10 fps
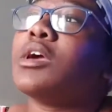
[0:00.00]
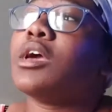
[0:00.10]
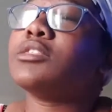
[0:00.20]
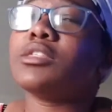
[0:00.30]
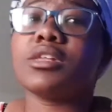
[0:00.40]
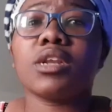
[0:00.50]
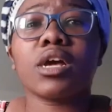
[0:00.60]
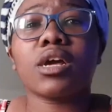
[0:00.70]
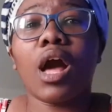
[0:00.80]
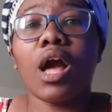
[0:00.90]
And then they're
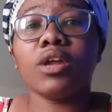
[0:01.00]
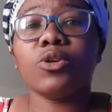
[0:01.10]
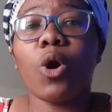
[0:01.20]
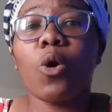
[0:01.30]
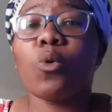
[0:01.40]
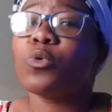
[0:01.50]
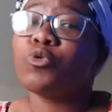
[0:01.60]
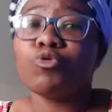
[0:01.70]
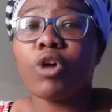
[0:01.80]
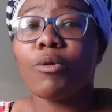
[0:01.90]
like, I know,
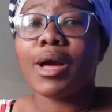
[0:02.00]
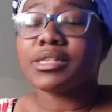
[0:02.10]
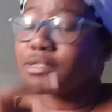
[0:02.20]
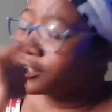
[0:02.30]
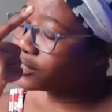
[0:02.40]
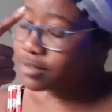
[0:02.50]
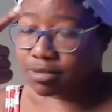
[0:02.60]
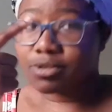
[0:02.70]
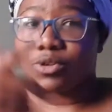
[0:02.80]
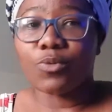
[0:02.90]
you know what?
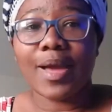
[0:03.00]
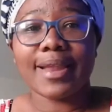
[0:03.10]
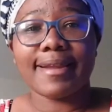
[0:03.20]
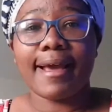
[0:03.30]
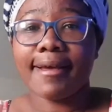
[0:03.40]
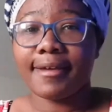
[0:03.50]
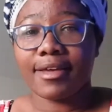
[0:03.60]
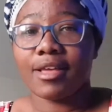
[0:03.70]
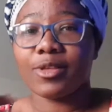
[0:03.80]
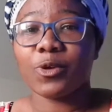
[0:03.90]
When
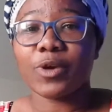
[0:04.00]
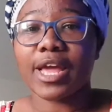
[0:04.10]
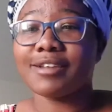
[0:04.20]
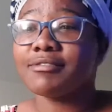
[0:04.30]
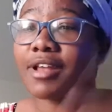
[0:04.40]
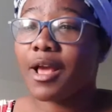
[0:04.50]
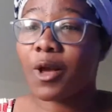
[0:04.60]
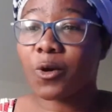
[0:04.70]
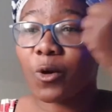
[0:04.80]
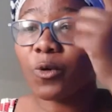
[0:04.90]
you can
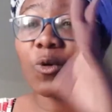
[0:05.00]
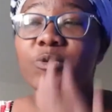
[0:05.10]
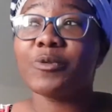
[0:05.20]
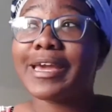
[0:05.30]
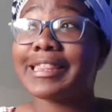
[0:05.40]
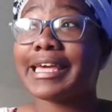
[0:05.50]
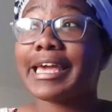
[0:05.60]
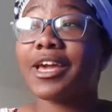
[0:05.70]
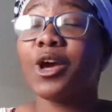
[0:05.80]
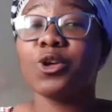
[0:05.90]
go all the way
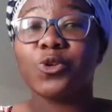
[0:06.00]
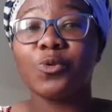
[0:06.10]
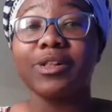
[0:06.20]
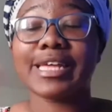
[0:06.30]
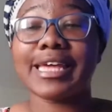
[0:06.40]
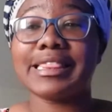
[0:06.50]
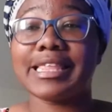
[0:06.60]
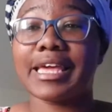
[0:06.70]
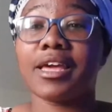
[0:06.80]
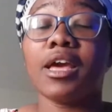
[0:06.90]
there, you will get
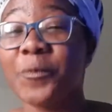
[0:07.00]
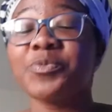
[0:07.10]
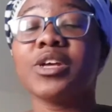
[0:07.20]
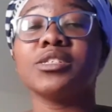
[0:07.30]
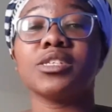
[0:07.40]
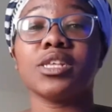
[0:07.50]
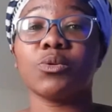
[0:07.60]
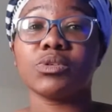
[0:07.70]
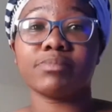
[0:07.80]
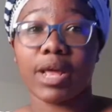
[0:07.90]
there. So then it
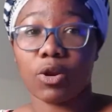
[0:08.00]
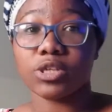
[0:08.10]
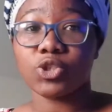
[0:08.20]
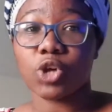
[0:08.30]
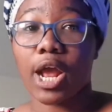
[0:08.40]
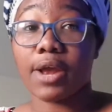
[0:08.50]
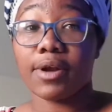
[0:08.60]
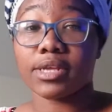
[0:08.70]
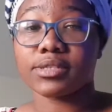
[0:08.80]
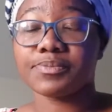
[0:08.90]
was my last try,
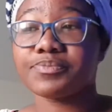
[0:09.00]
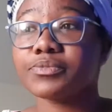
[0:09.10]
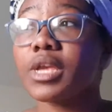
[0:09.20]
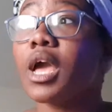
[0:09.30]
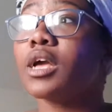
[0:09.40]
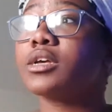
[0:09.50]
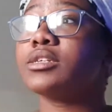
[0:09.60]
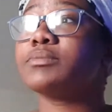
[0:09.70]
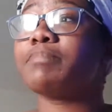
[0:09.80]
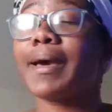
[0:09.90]
right?
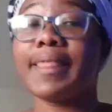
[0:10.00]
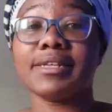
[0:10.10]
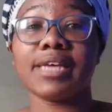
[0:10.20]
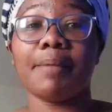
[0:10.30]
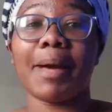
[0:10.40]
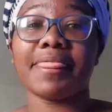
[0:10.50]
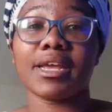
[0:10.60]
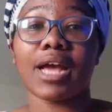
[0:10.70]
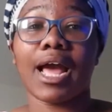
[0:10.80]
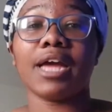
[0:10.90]
Because by that time, I
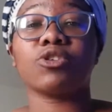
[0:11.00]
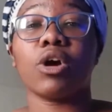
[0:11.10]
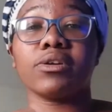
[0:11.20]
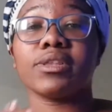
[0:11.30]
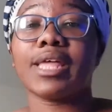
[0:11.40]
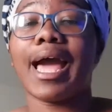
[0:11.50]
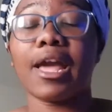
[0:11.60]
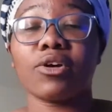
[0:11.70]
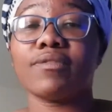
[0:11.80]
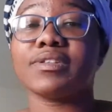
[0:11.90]
think I had gotten the
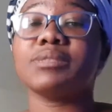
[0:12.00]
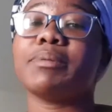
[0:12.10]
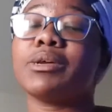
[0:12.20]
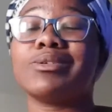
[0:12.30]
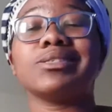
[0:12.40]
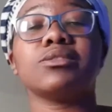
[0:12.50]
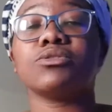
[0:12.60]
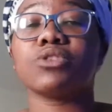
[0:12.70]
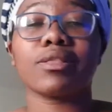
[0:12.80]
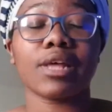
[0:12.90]
hang of it, but it was still
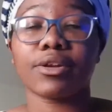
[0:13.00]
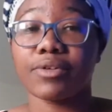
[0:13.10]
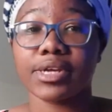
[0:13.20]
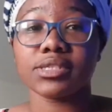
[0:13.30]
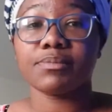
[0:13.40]
not that great,